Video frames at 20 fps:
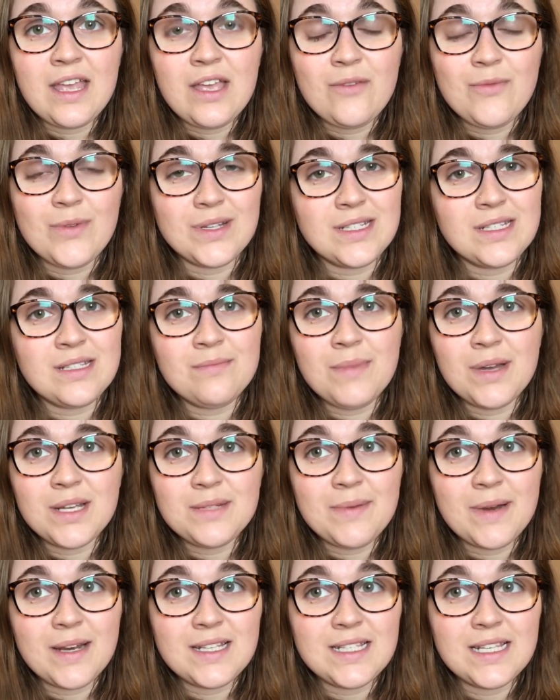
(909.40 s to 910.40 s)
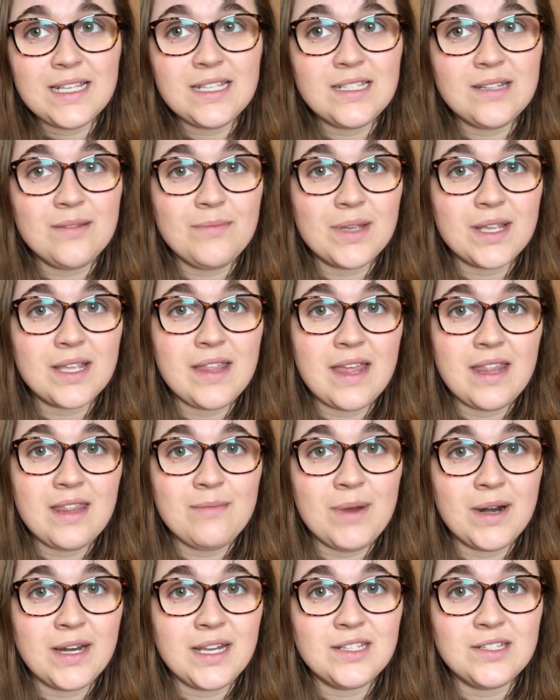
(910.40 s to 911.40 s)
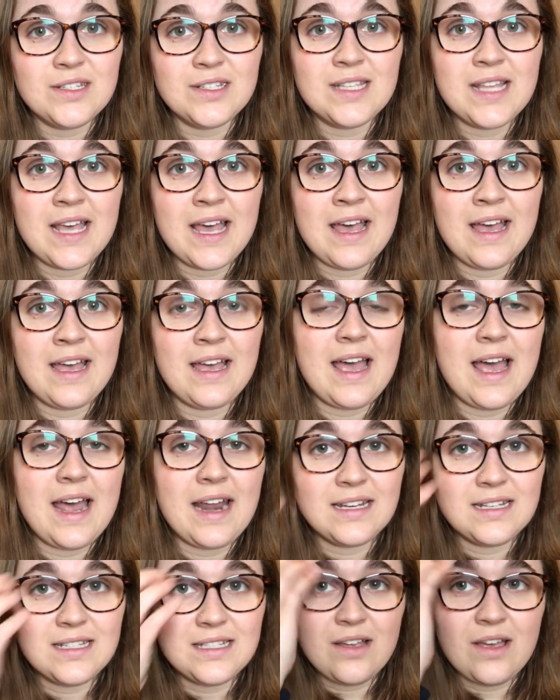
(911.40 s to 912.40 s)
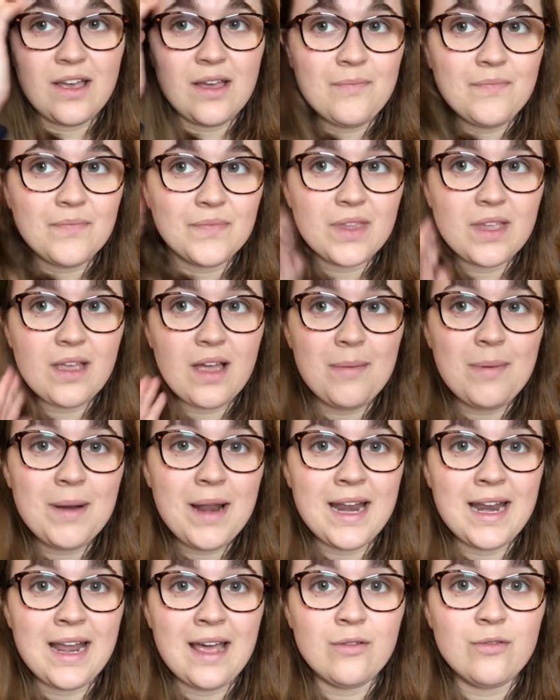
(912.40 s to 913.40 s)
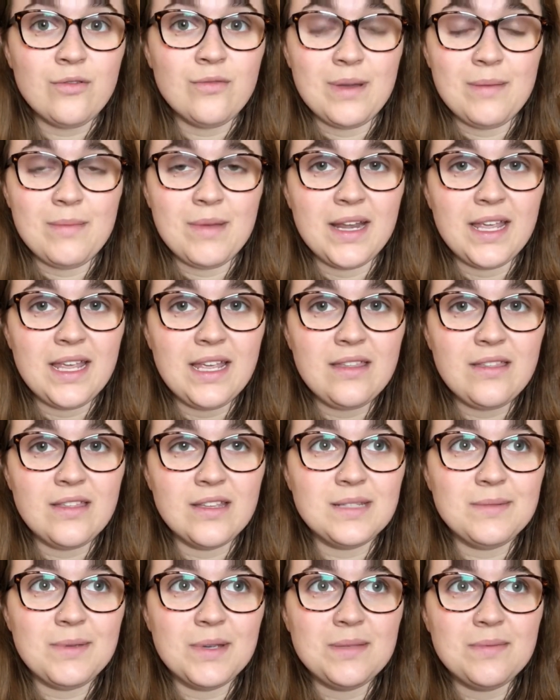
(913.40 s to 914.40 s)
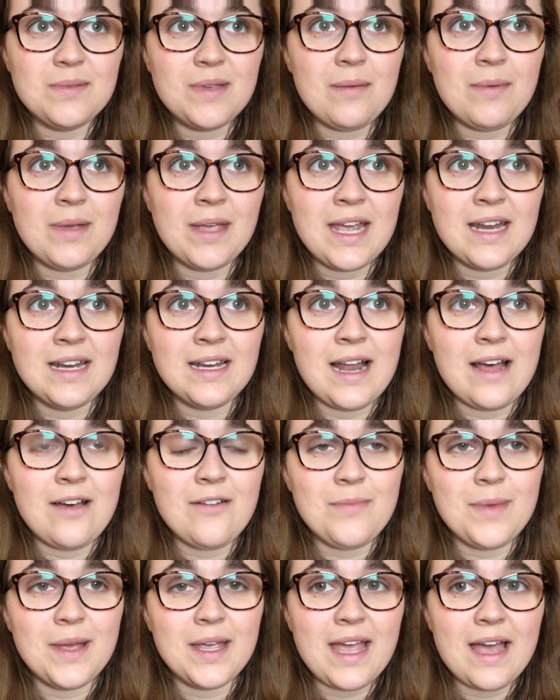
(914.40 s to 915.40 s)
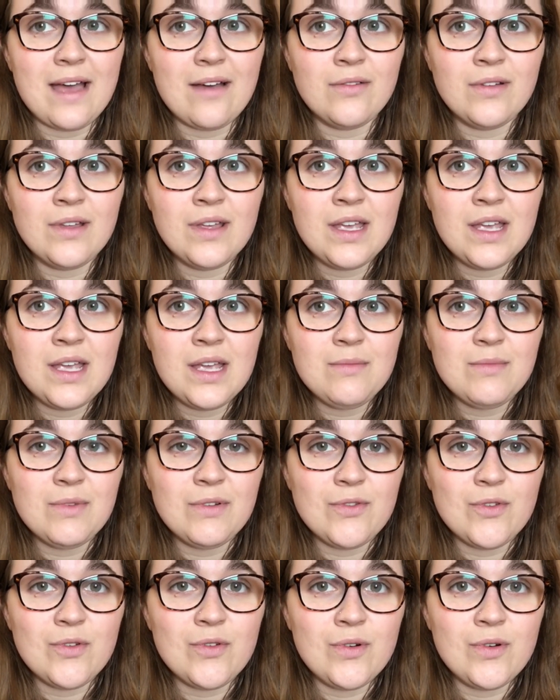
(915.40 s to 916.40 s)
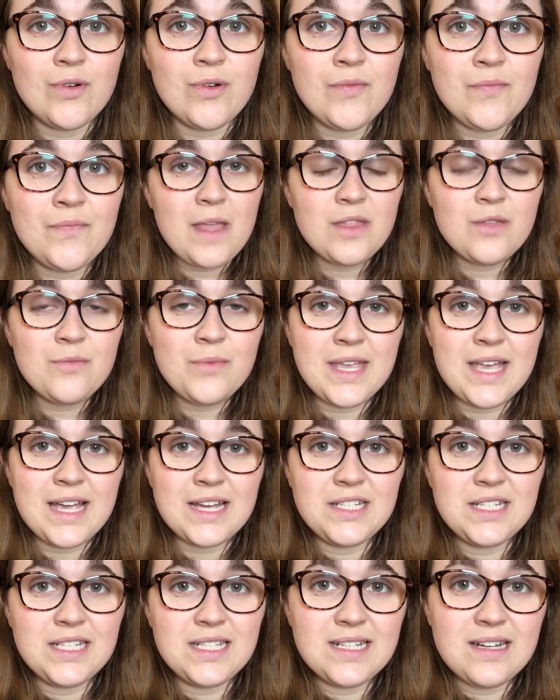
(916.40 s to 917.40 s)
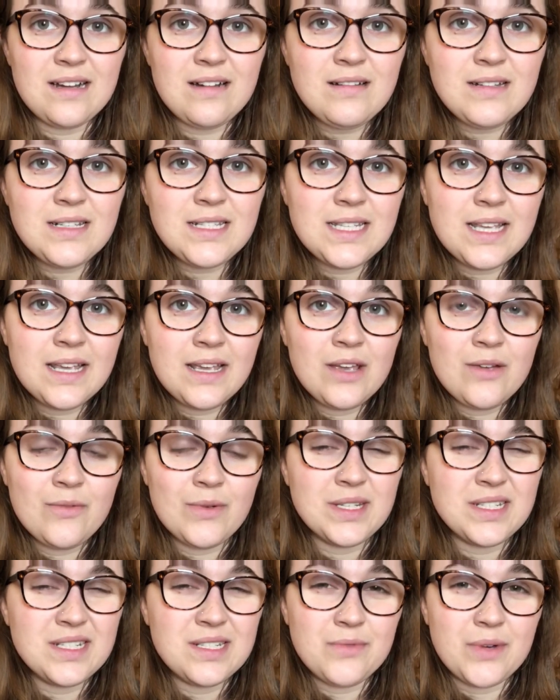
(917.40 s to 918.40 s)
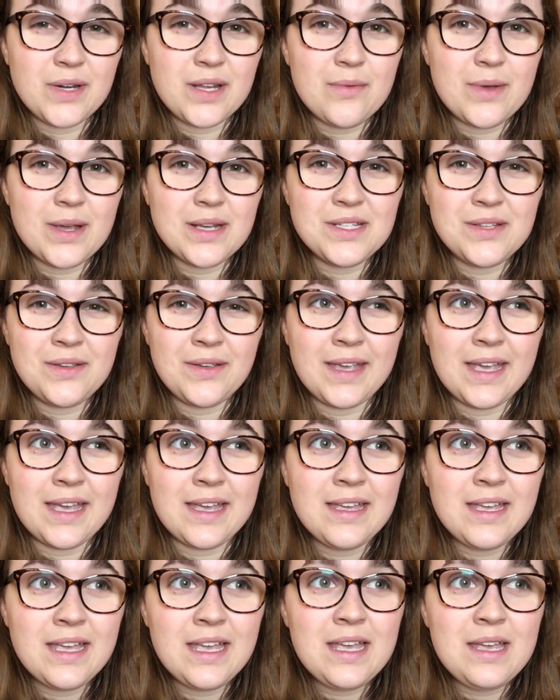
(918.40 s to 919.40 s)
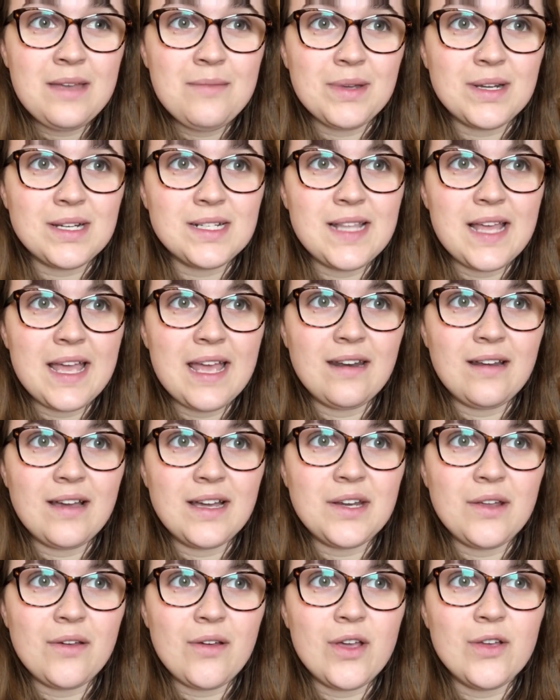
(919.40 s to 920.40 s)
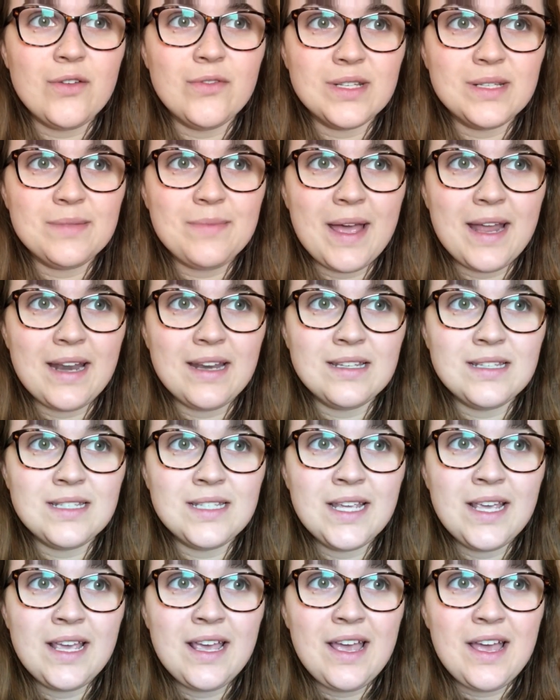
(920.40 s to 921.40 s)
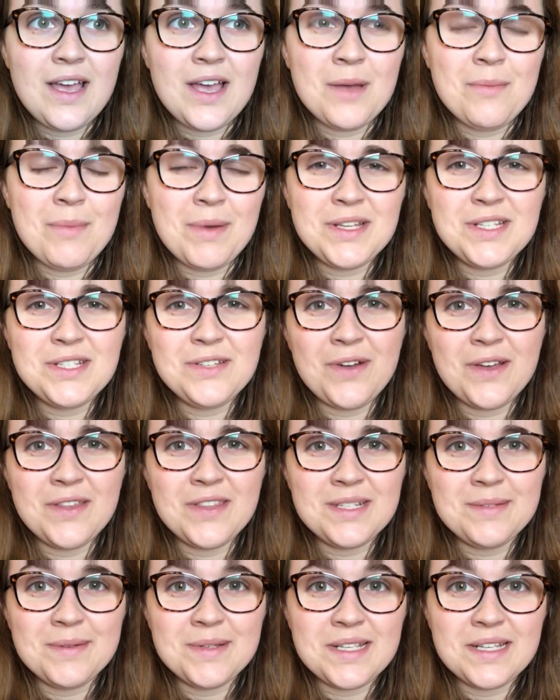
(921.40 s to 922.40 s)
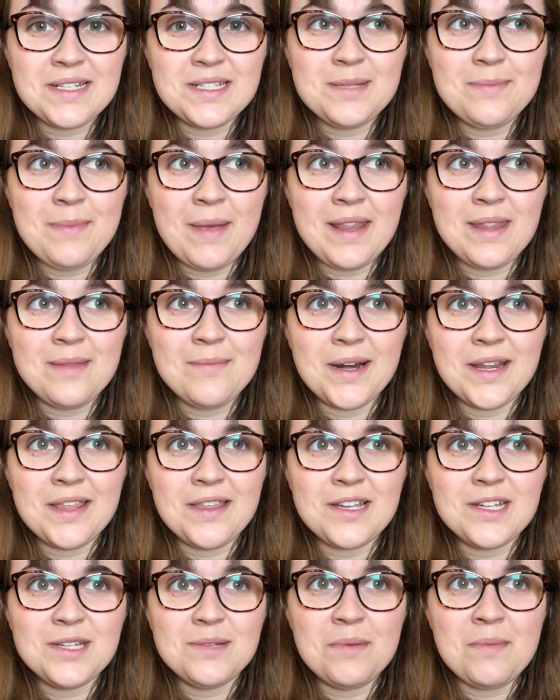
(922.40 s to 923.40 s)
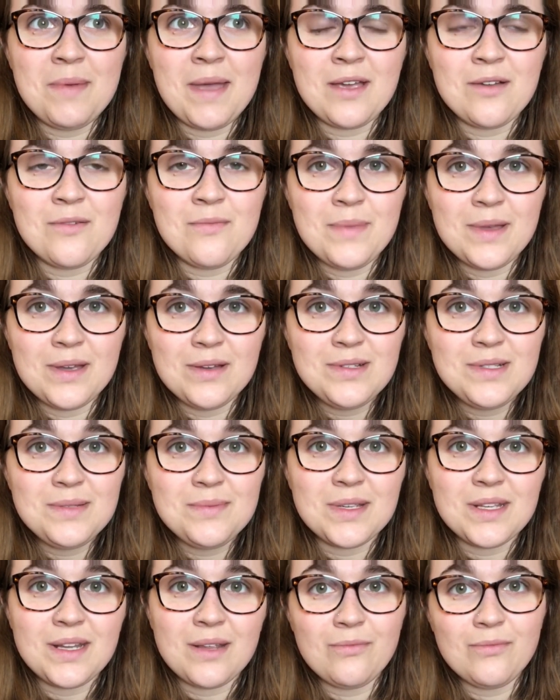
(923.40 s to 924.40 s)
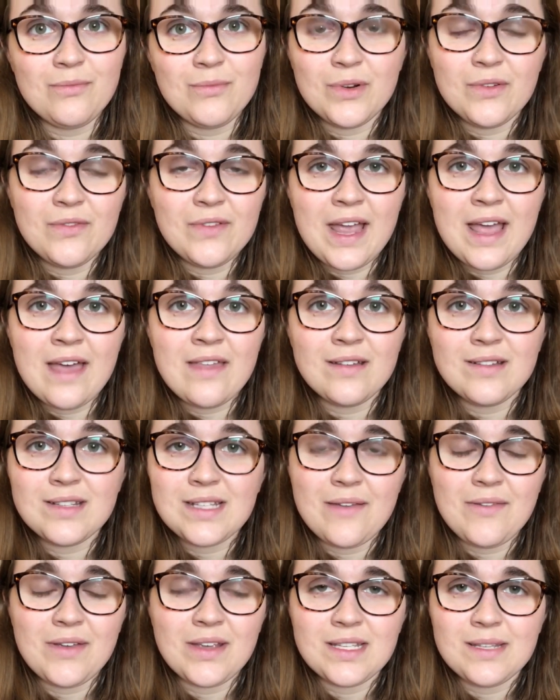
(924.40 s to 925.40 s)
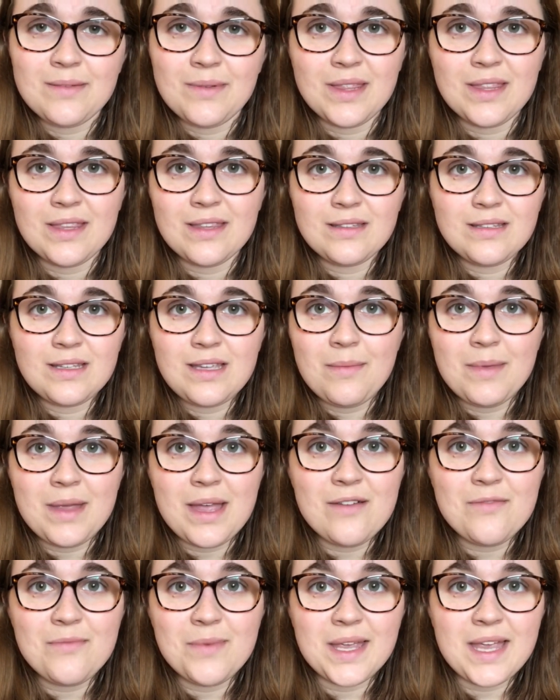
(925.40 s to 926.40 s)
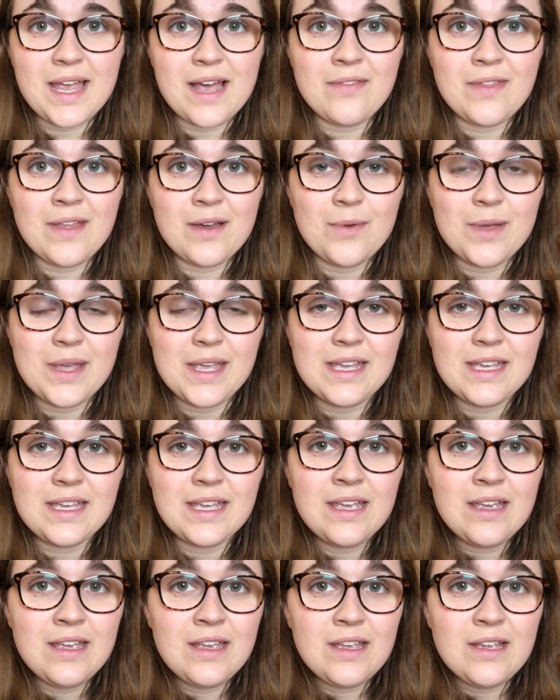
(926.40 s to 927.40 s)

which is a much better system because then the money's just there, and I plan out all my money that's supposed to be coming in and out of my account before the week actually starts, which is a really good way of doing it, because then I don't overspend. I used to find that sometimes I'd spend the money that I should be paying on bills because I would forget that I was having something coming out of my account that week.